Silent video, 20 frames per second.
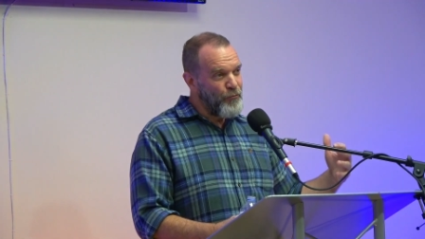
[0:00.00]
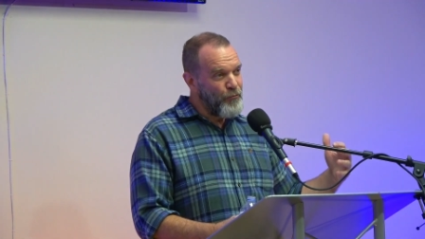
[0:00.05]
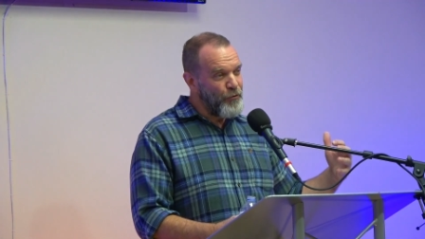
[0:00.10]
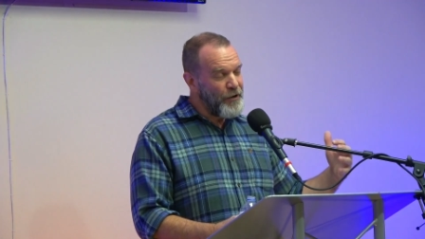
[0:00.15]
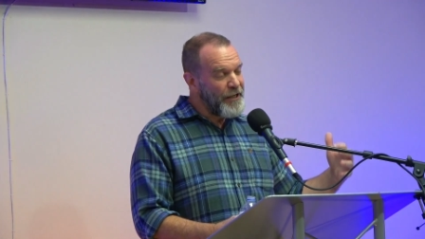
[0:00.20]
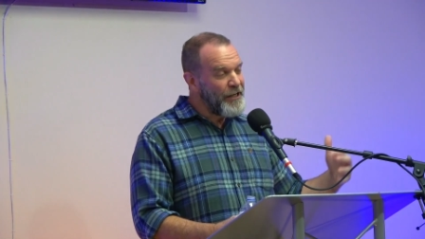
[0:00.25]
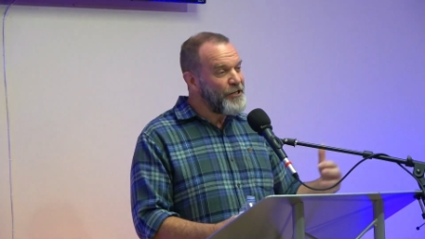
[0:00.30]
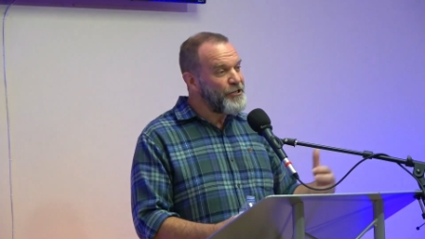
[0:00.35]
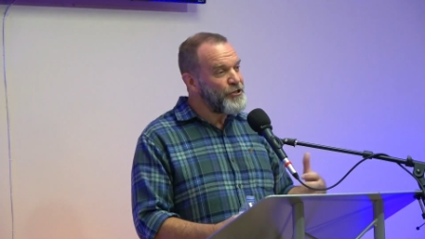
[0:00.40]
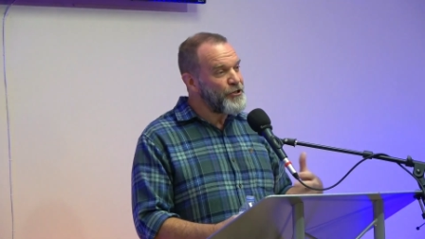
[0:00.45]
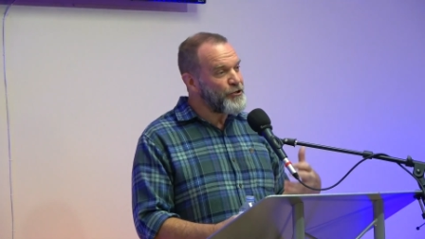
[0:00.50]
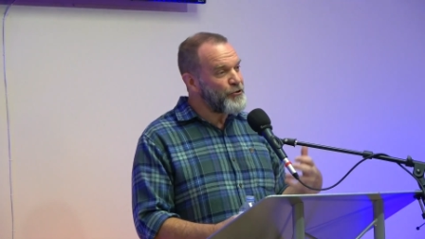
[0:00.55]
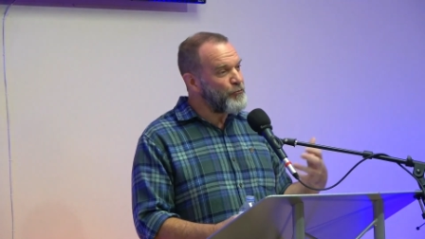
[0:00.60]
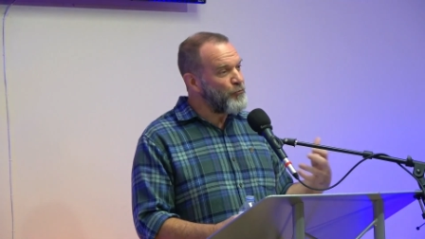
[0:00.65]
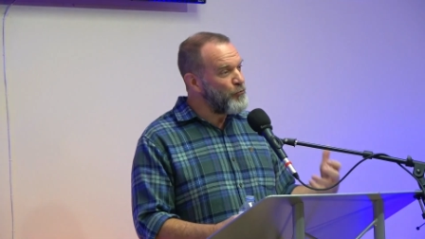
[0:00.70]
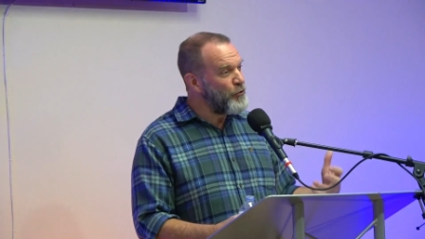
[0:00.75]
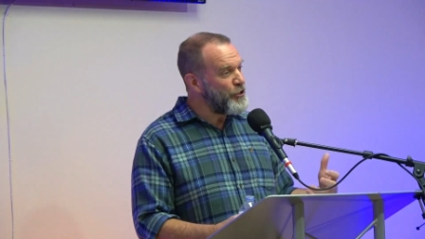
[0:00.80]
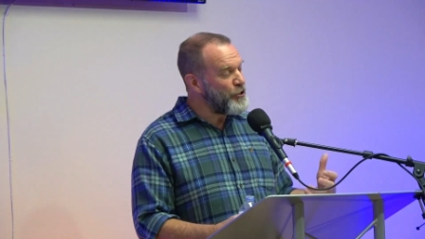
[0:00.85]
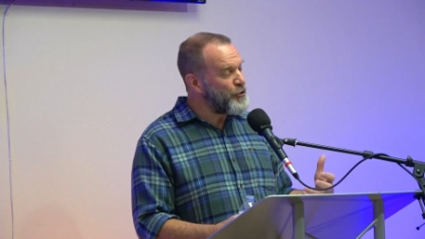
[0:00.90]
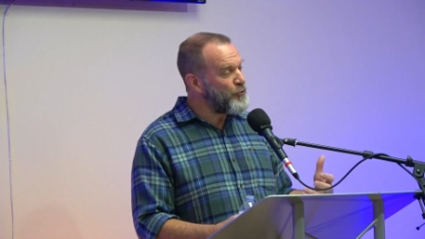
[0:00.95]
religious
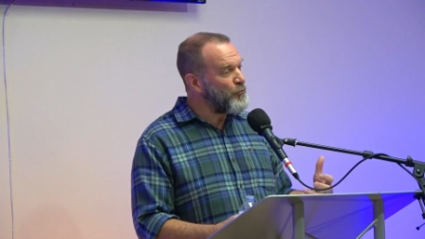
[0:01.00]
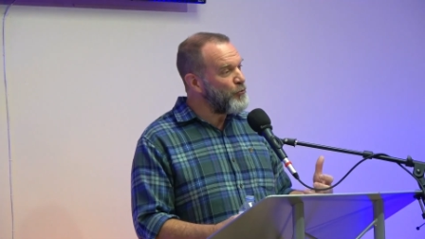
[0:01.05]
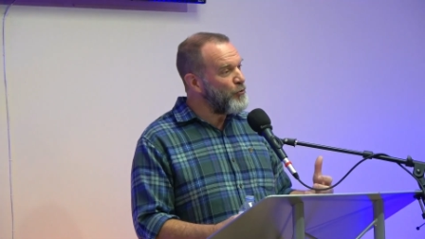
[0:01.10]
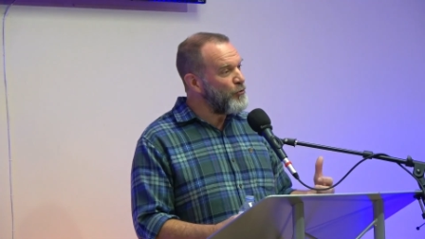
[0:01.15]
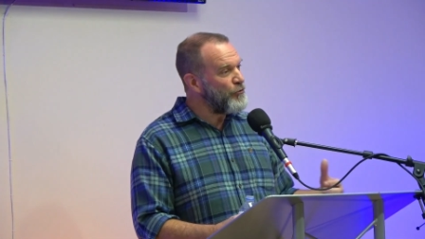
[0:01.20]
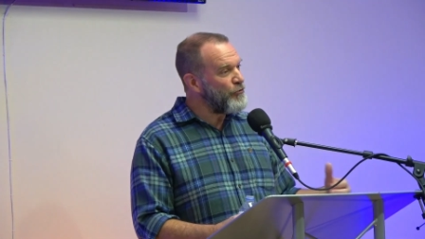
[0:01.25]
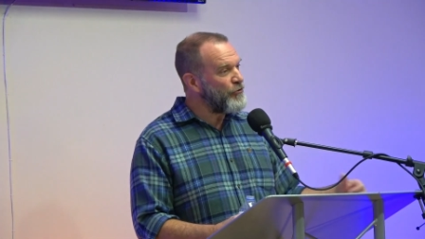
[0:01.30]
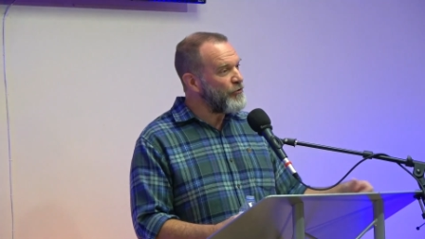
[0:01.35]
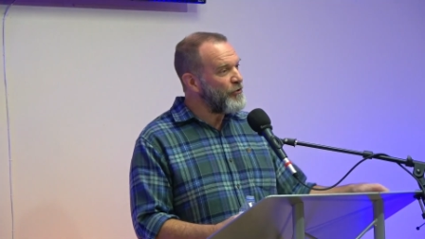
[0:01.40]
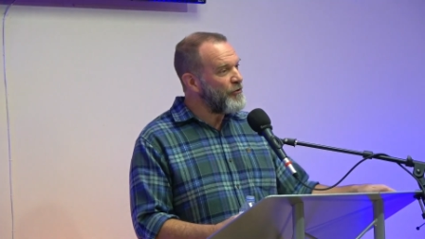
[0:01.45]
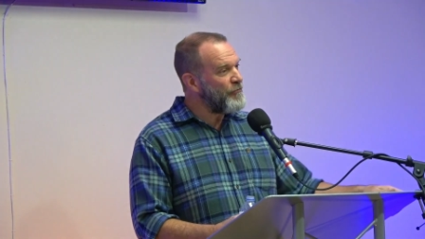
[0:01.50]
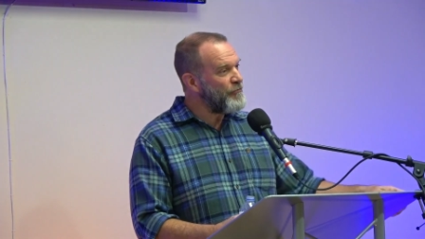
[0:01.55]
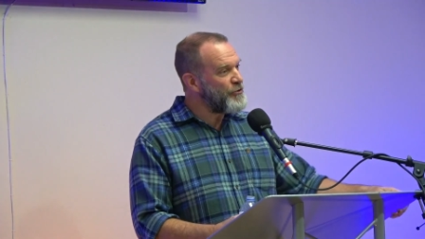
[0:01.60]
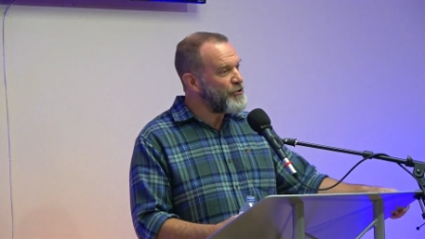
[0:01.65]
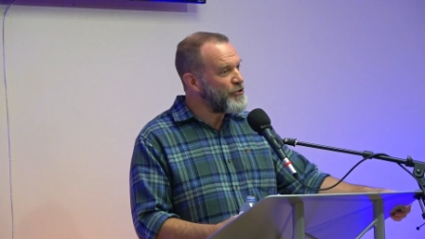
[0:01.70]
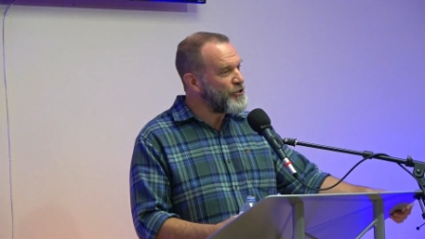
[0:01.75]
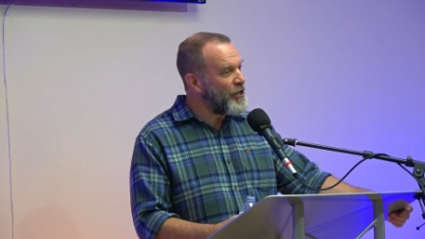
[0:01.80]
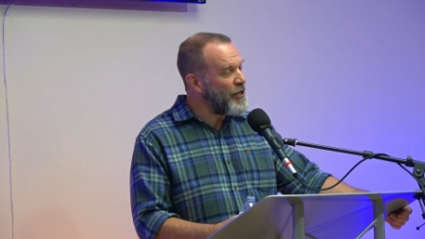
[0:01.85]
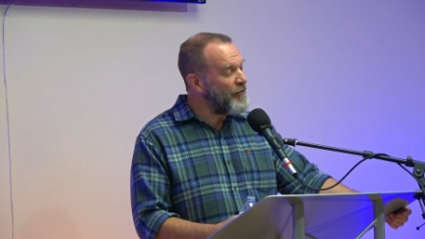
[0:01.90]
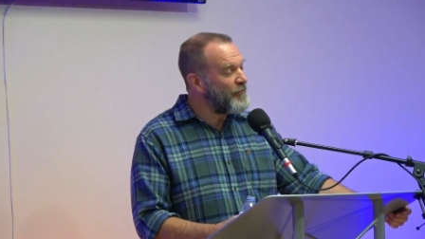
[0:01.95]
rituals of
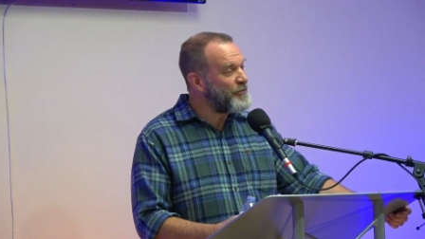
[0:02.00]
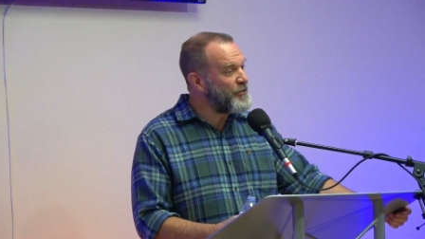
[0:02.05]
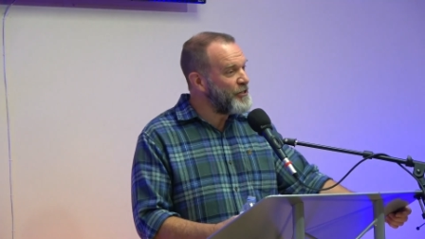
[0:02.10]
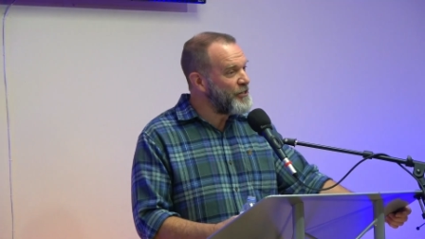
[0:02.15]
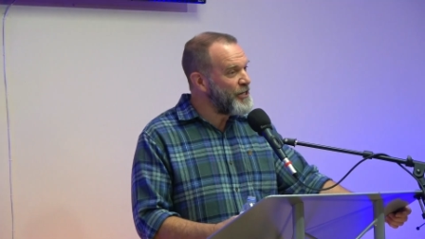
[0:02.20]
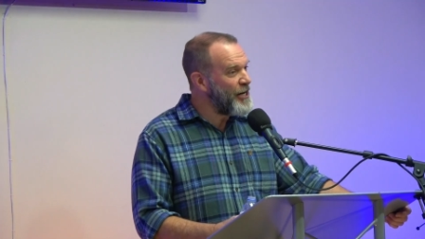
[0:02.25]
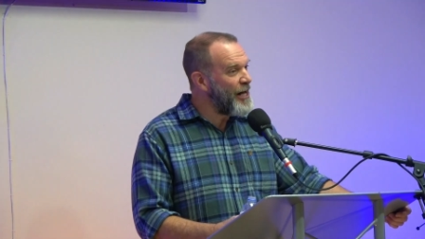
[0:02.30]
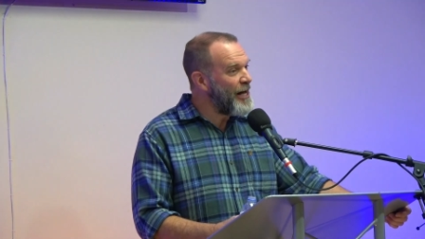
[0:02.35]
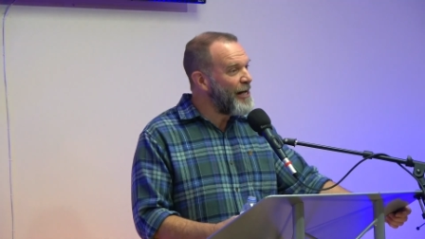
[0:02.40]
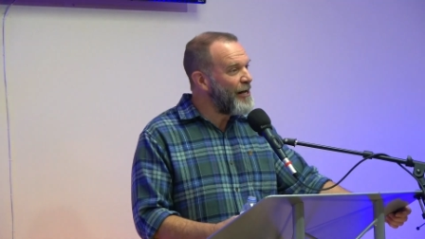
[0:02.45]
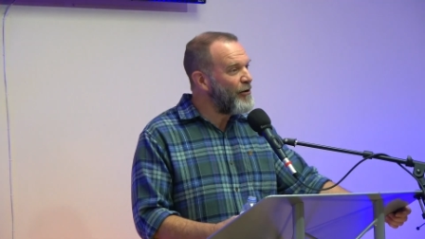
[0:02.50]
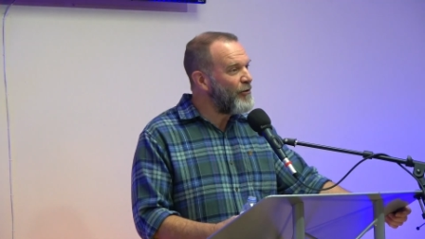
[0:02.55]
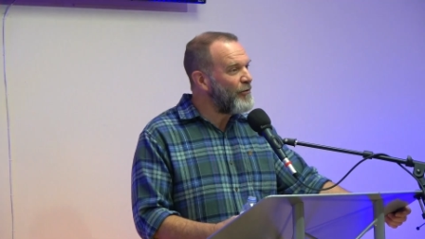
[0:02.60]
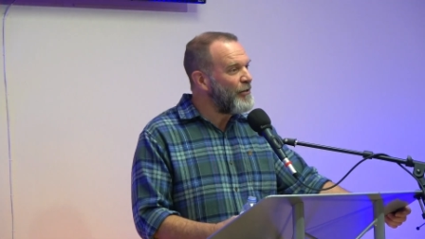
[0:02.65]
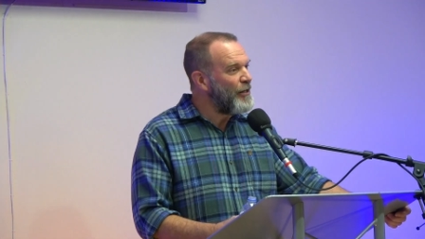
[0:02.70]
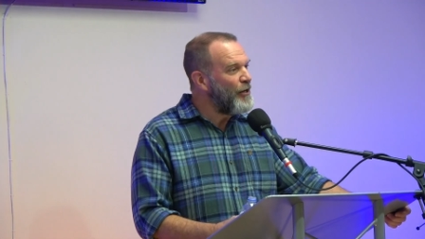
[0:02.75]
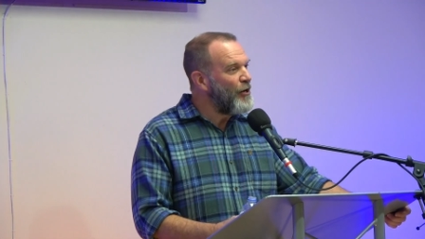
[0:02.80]
self-denial.